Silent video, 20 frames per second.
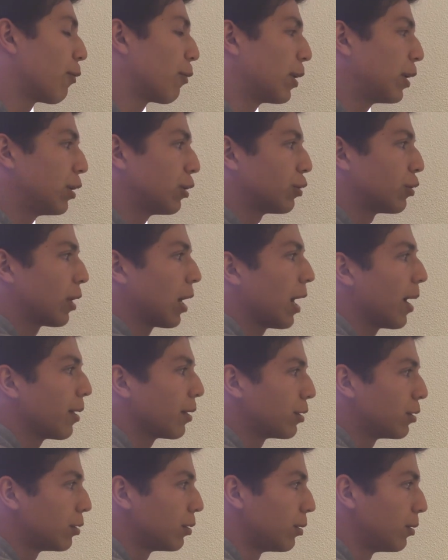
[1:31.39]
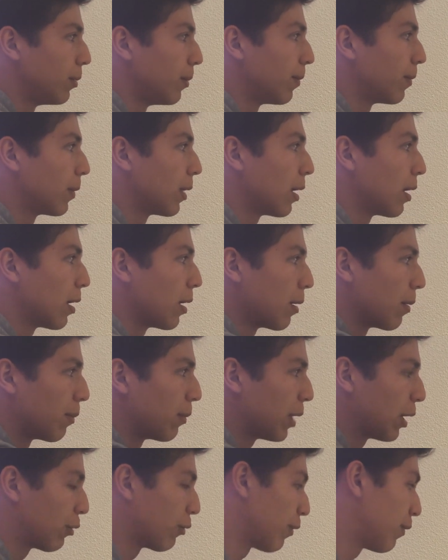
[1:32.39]
we need to have the
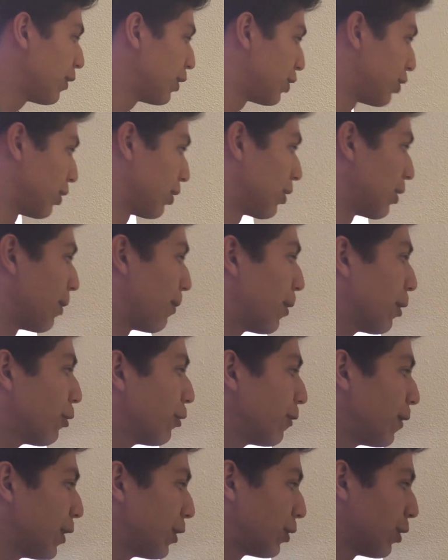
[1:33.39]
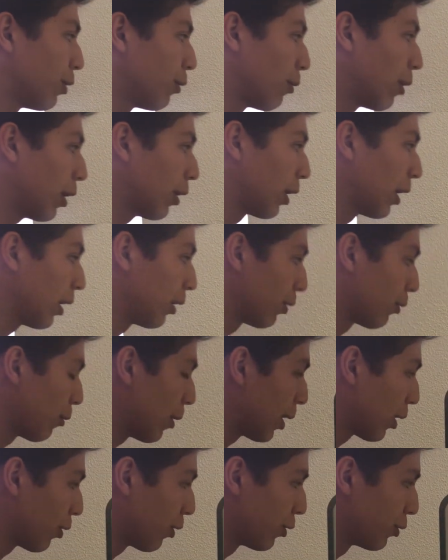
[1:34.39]
big coefficient. The big coefficient
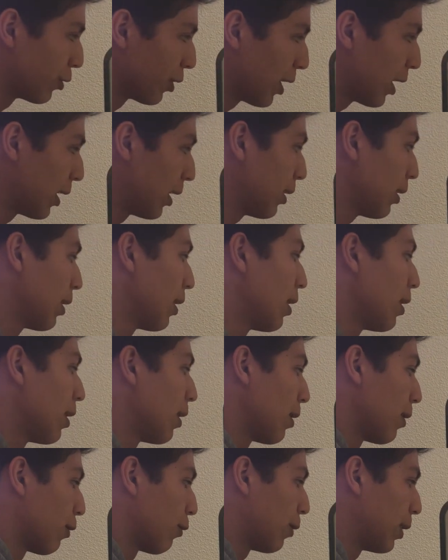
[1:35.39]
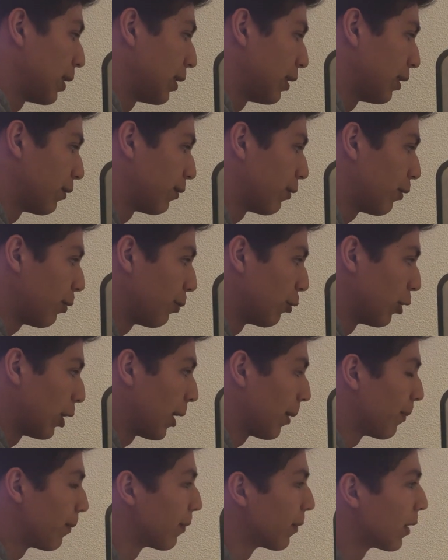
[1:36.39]
we're going to get it with this
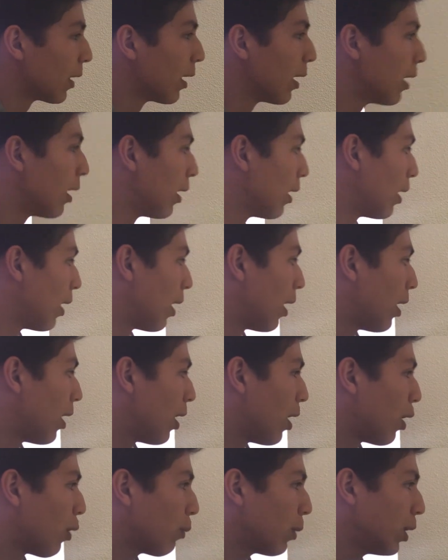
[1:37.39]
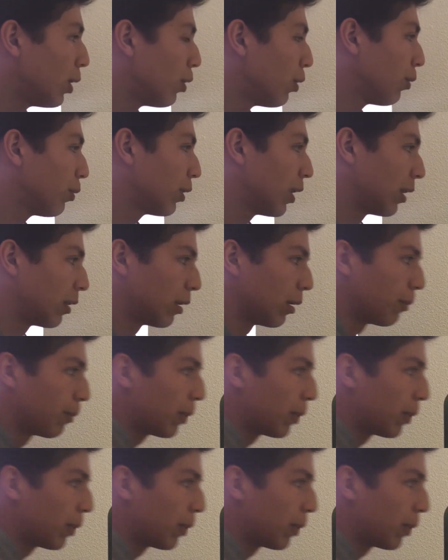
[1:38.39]
formula. We know that the